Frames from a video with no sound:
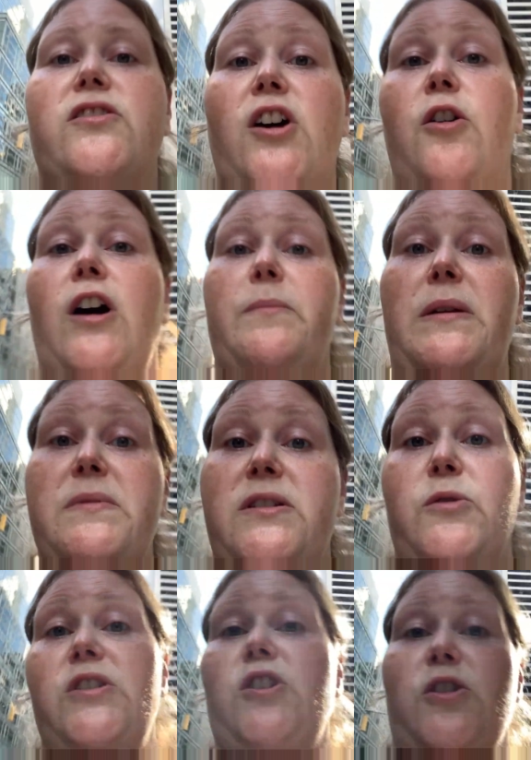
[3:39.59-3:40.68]
So I'm in
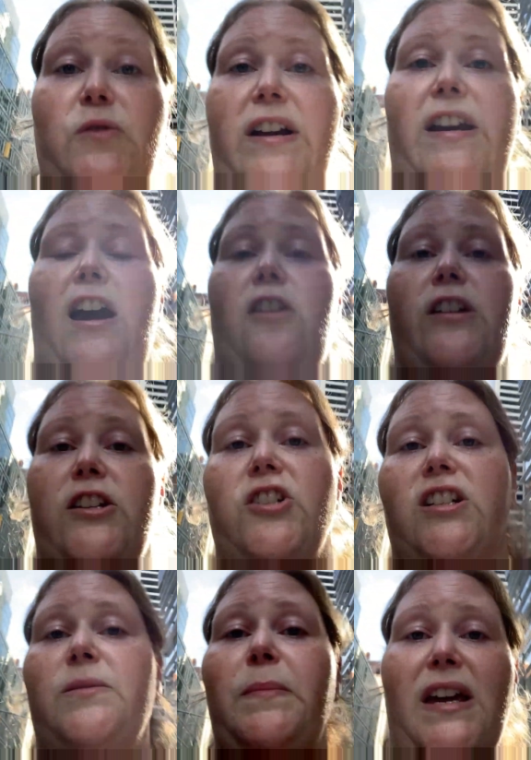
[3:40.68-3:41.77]
between shows right now and
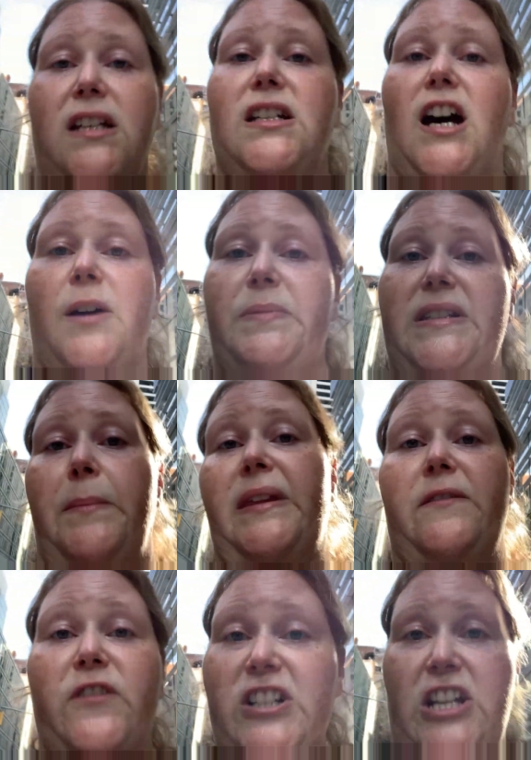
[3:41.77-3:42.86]
just picked up something
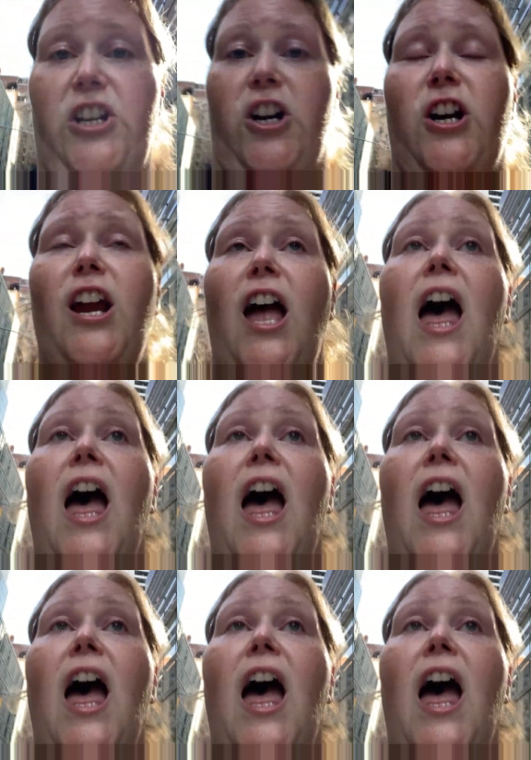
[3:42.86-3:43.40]
for dinner.